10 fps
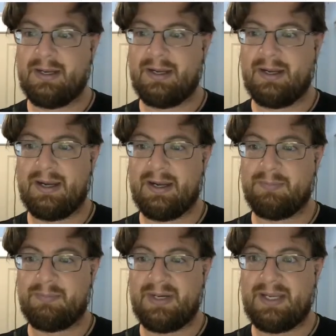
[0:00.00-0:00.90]

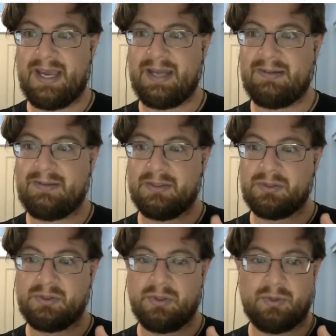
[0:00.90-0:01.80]
But again,
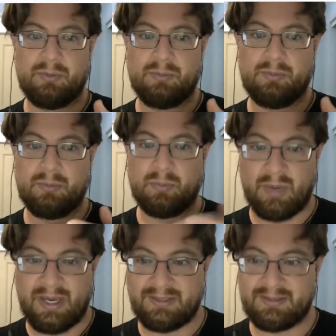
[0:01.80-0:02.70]
there's no
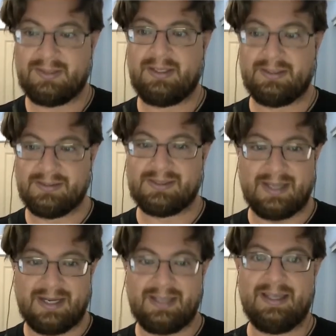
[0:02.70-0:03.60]
weight
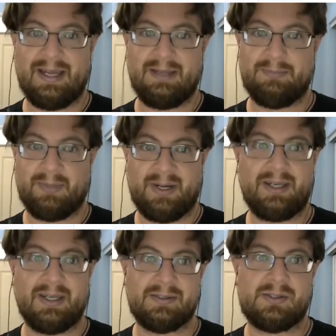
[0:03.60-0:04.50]
inside that bucket.